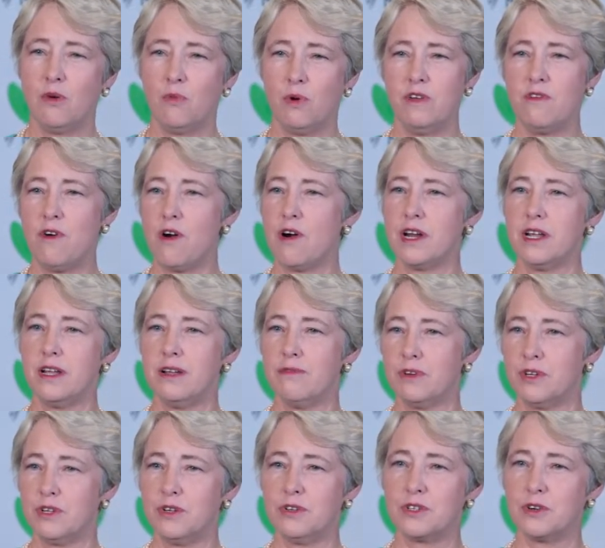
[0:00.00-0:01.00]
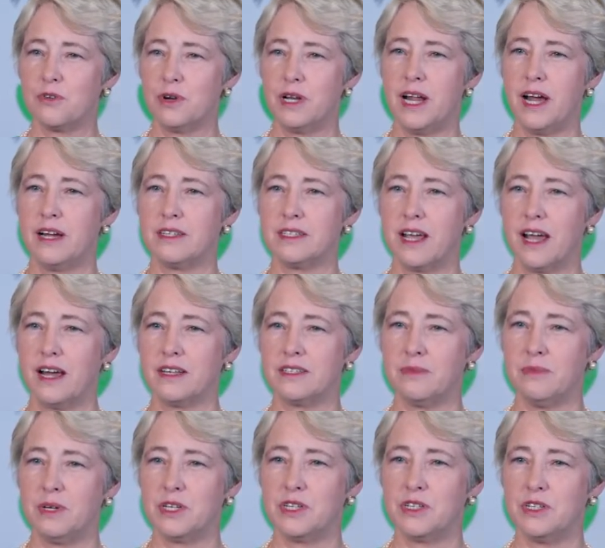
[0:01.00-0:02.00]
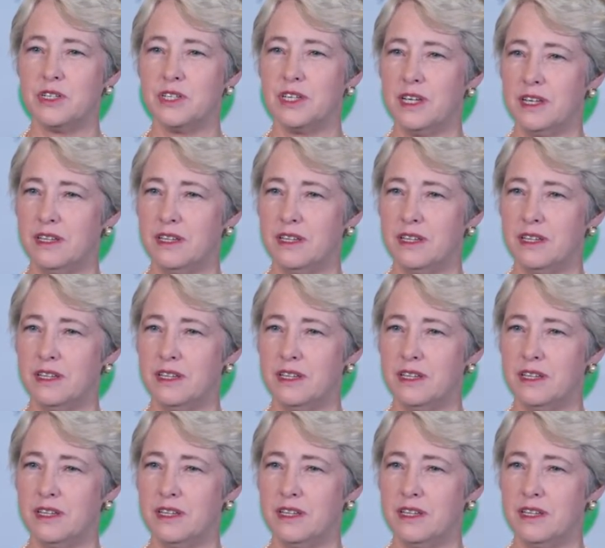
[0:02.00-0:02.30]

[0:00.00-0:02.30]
We've already reduced greenhouse gas emissions